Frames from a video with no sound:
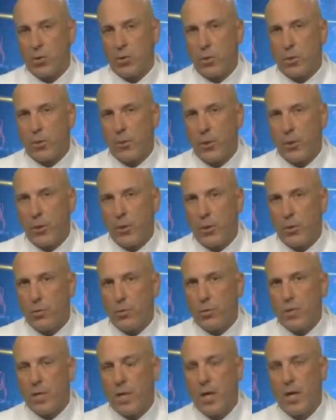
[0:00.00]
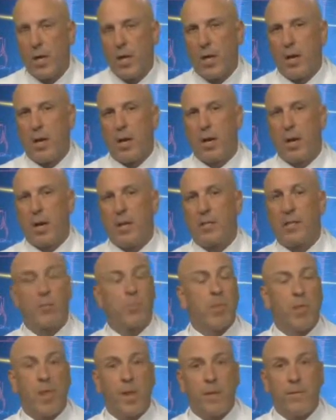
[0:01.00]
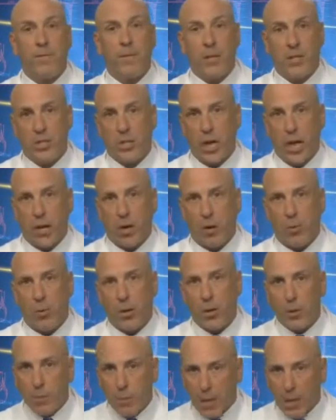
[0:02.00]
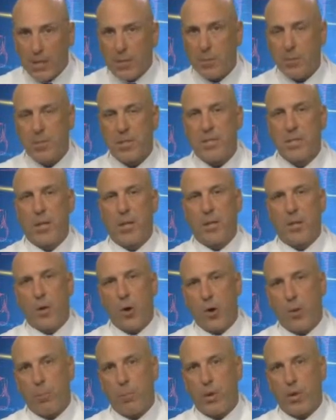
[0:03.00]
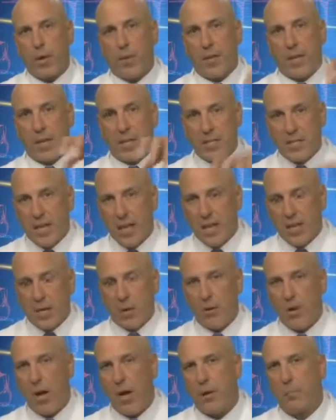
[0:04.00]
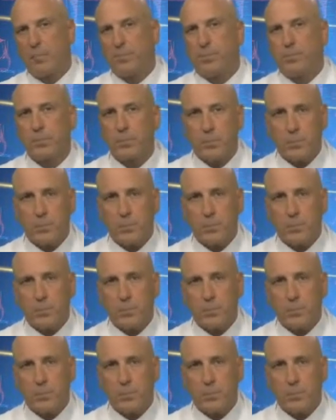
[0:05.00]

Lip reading: So if you used something like Fit Checker, where you mix up a silicone, put it on the inside of the crown,